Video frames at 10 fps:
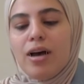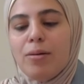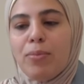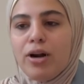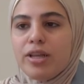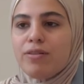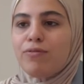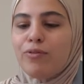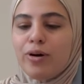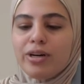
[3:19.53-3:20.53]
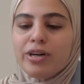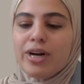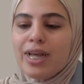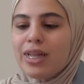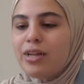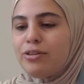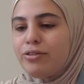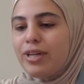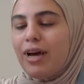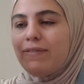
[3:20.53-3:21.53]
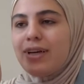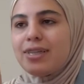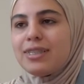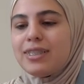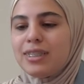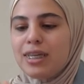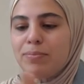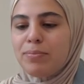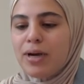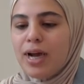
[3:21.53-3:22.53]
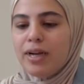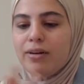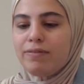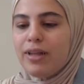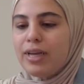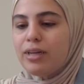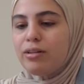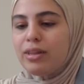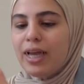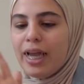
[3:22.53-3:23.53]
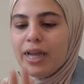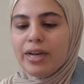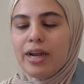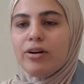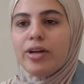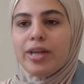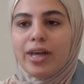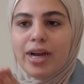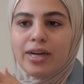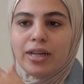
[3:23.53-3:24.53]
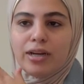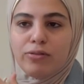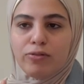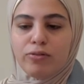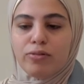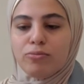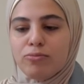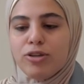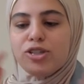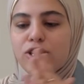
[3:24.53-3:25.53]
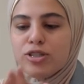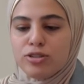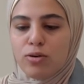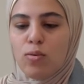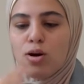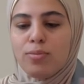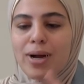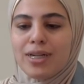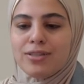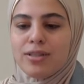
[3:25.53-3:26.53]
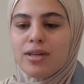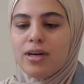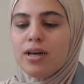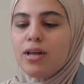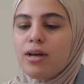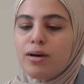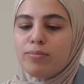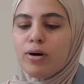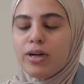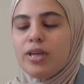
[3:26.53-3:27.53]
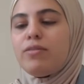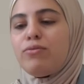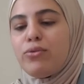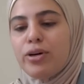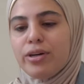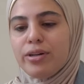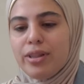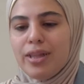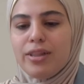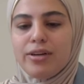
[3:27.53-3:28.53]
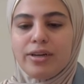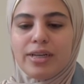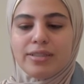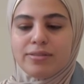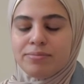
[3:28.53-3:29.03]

body of water, and then you can have a steep kind of land area that kind of returns the water back to the body of water that there is.